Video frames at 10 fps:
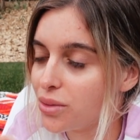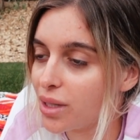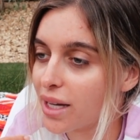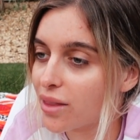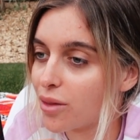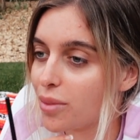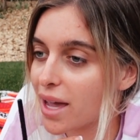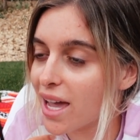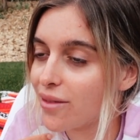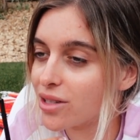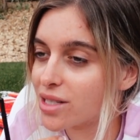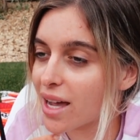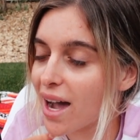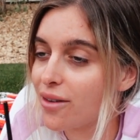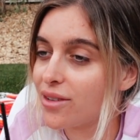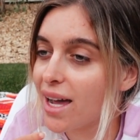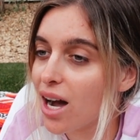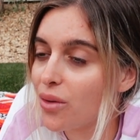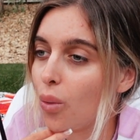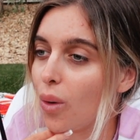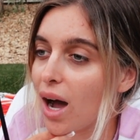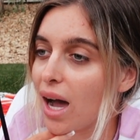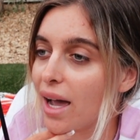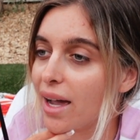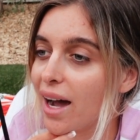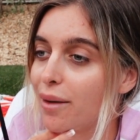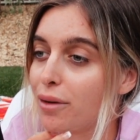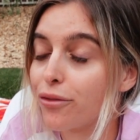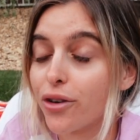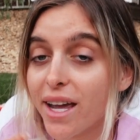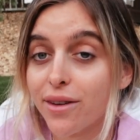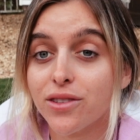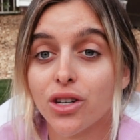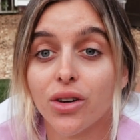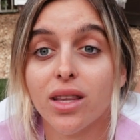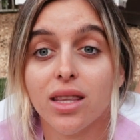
like the behaviors I have now and why I'm afraid of certain